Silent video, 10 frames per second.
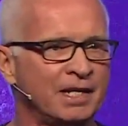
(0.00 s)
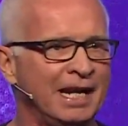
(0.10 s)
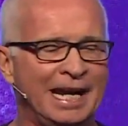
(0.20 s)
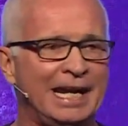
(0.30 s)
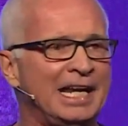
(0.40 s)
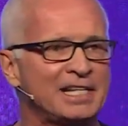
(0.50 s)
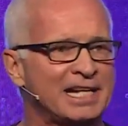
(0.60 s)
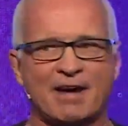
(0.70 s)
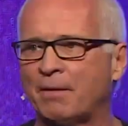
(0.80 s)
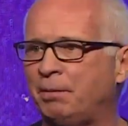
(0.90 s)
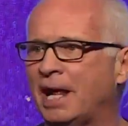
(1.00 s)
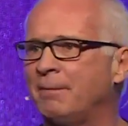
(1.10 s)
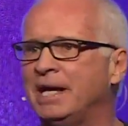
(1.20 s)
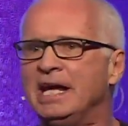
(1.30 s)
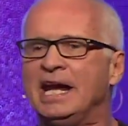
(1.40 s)
He doesn't have a plan
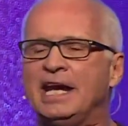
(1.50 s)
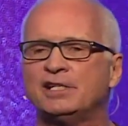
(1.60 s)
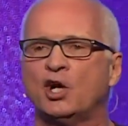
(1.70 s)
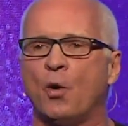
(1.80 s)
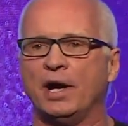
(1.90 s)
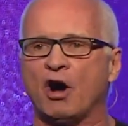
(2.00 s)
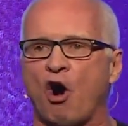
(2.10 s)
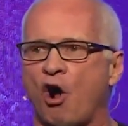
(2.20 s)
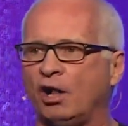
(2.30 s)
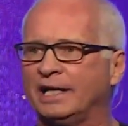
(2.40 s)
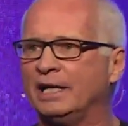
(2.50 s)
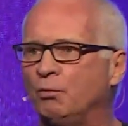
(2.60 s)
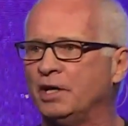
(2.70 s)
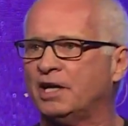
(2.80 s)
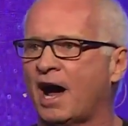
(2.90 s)
B. He's going all in
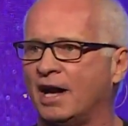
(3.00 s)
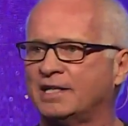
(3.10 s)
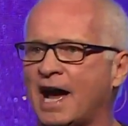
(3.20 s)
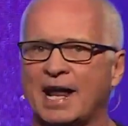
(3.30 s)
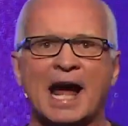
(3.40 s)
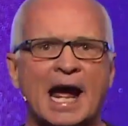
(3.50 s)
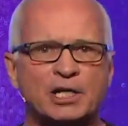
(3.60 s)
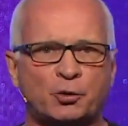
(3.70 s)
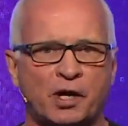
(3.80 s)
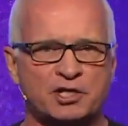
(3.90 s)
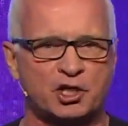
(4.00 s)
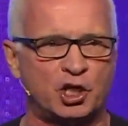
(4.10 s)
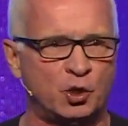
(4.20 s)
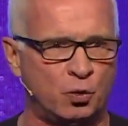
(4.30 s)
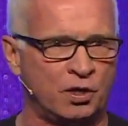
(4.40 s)
with God. God, I trust
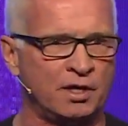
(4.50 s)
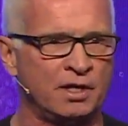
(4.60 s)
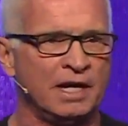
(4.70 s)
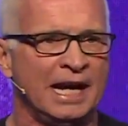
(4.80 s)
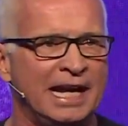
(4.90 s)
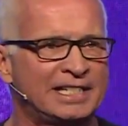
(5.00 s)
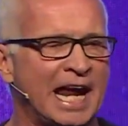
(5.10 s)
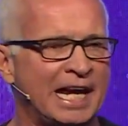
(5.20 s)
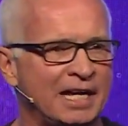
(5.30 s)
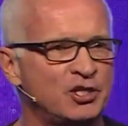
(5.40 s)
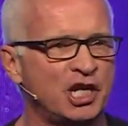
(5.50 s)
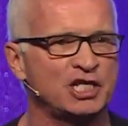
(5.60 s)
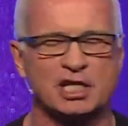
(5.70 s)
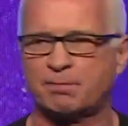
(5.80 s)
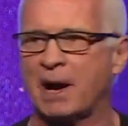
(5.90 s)
you. He's taking
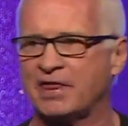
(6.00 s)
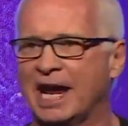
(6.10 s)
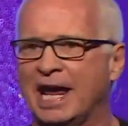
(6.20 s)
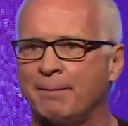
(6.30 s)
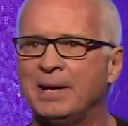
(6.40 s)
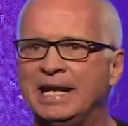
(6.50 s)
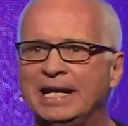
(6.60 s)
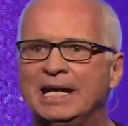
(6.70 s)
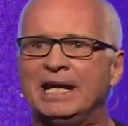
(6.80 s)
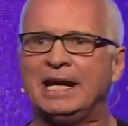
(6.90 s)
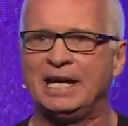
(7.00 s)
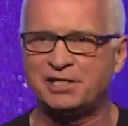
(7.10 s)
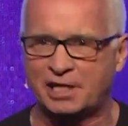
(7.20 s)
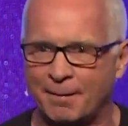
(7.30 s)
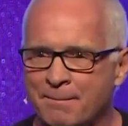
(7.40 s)
Jesus by the hand, meaning
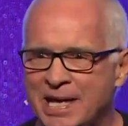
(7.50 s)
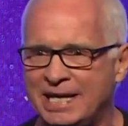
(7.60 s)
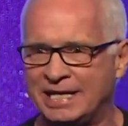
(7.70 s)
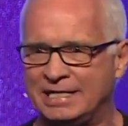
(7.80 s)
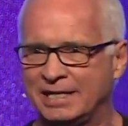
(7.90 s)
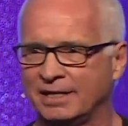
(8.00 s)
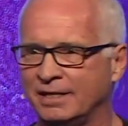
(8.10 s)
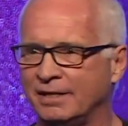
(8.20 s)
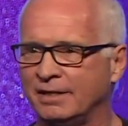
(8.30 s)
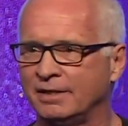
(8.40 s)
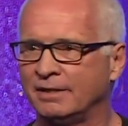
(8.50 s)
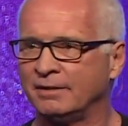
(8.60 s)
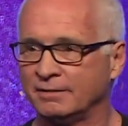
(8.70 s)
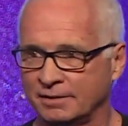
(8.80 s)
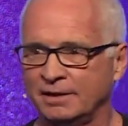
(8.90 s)
he's committed.
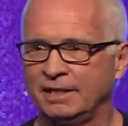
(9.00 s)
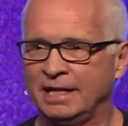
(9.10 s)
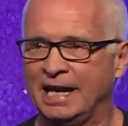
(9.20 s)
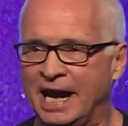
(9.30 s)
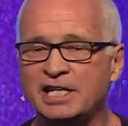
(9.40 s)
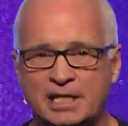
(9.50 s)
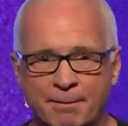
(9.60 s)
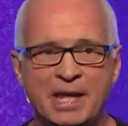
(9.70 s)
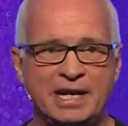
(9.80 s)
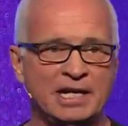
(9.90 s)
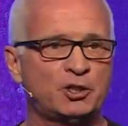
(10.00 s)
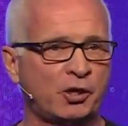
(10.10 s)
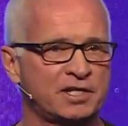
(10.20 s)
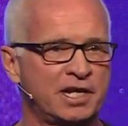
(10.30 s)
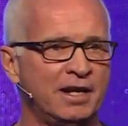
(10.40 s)
He's committed in
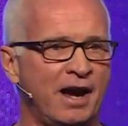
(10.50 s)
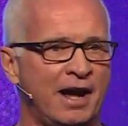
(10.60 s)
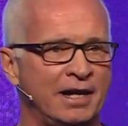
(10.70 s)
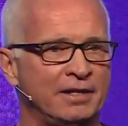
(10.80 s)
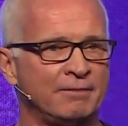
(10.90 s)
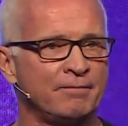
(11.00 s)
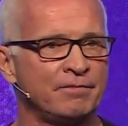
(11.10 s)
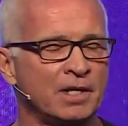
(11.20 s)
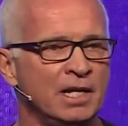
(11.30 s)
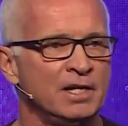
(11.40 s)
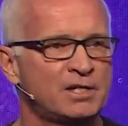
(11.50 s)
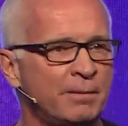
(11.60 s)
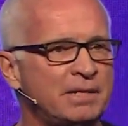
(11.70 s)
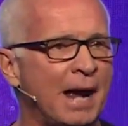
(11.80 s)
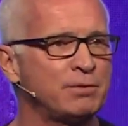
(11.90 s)
trusting God.
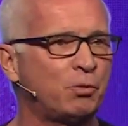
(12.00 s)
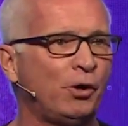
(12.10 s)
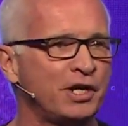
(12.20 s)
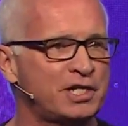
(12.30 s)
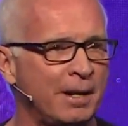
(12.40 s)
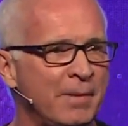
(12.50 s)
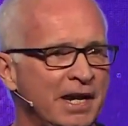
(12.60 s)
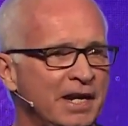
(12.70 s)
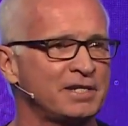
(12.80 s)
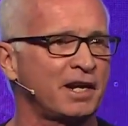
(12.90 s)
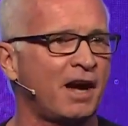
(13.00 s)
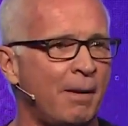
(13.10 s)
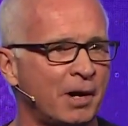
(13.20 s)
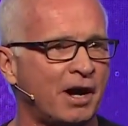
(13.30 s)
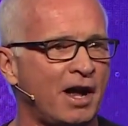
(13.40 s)
Sometimes we're as committed as a
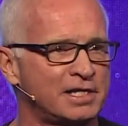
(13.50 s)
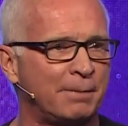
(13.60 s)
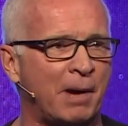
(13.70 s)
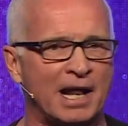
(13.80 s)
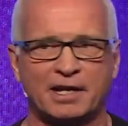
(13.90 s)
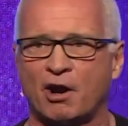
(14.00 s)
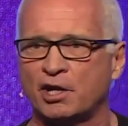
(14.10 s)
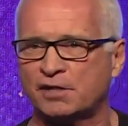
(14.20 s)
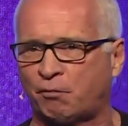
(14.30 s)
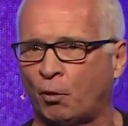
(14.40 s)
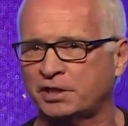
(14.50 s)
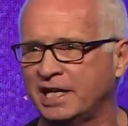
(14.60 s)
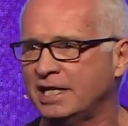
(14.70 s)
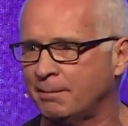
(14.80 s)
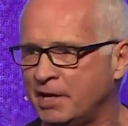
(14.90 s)
kamikaze pilot on his
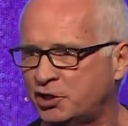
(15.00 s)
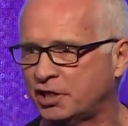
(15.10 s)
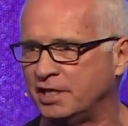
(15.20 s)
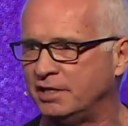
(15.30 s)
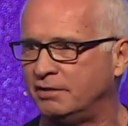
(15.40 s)
14th mission.